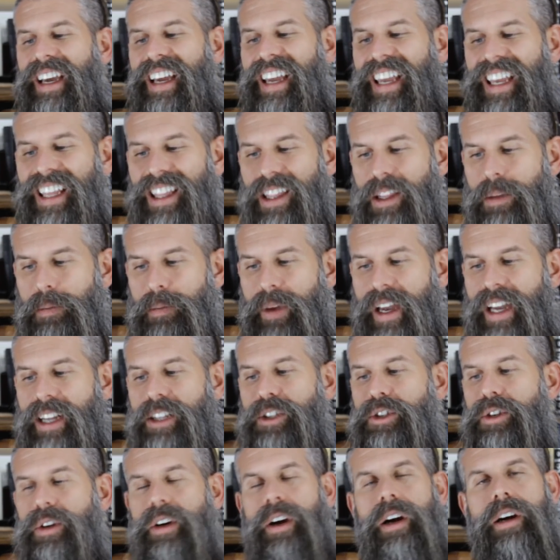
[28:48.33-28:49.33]
in the
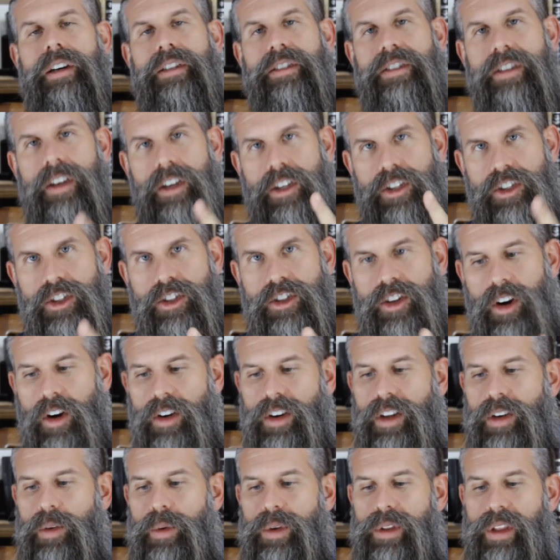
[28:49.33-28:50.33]
patriarchs,
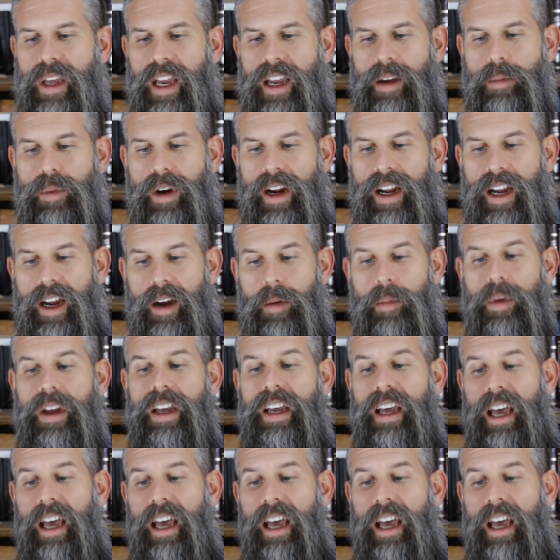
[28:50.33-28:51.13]
starting with Abraham,